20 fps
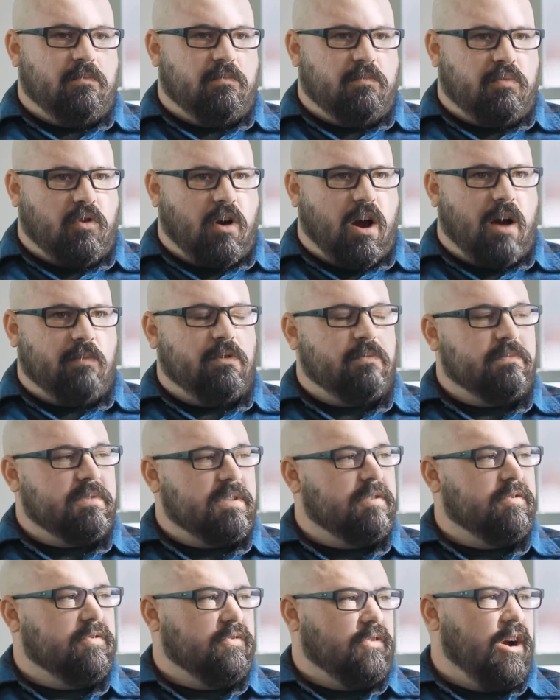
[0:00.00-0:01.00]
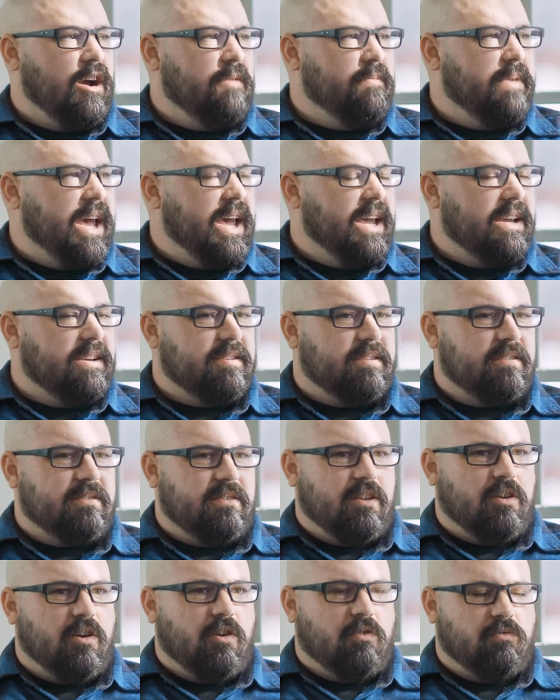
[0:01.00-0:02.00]
problems and drawbacks
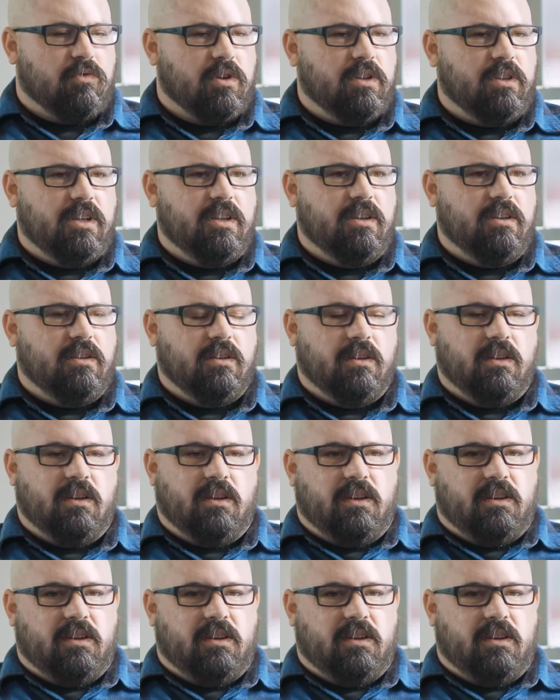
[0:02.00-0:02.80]
that are really